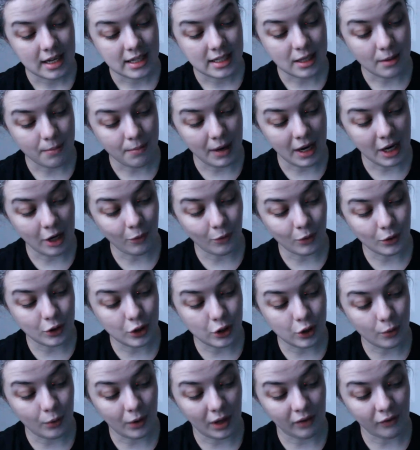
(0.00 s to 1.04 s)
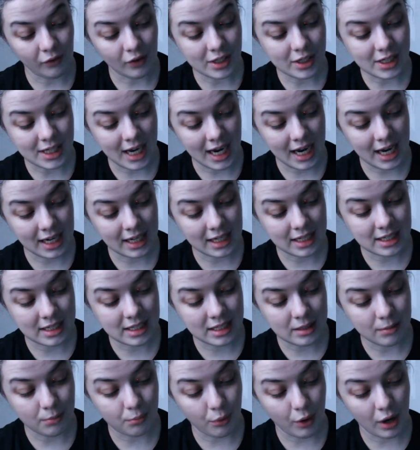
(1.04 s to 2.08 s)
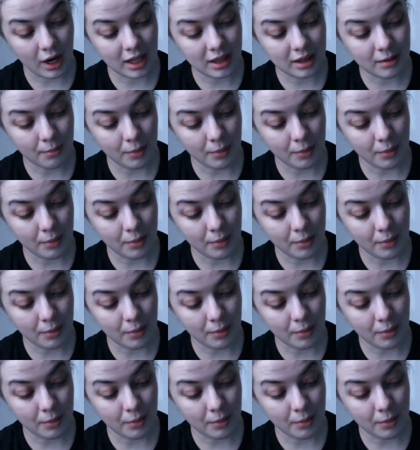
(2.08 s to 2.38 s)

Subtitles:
Sabine will do whatever it takes to break